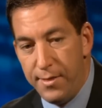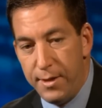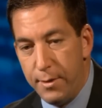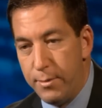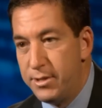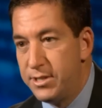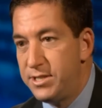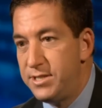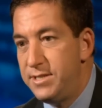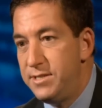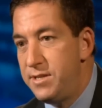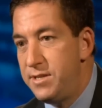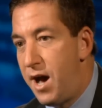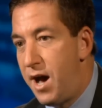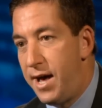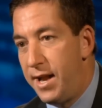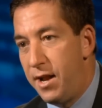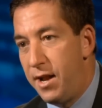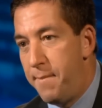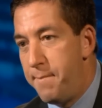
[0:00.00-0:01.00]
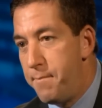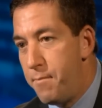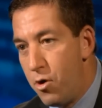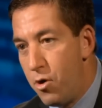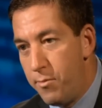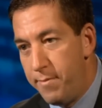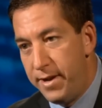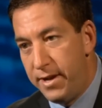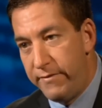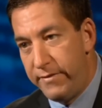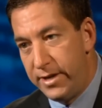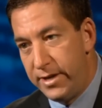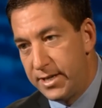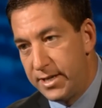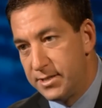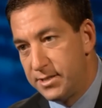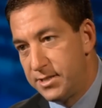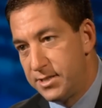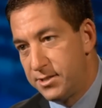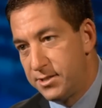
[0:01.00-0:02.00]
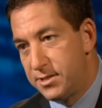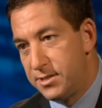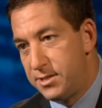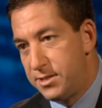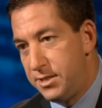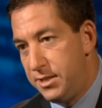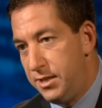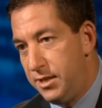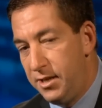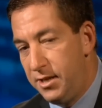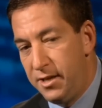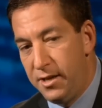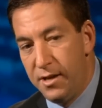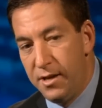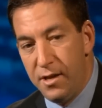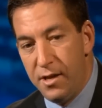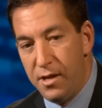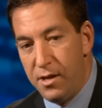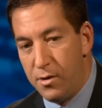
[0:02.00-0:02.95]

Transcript: there was not a moment of inconsistency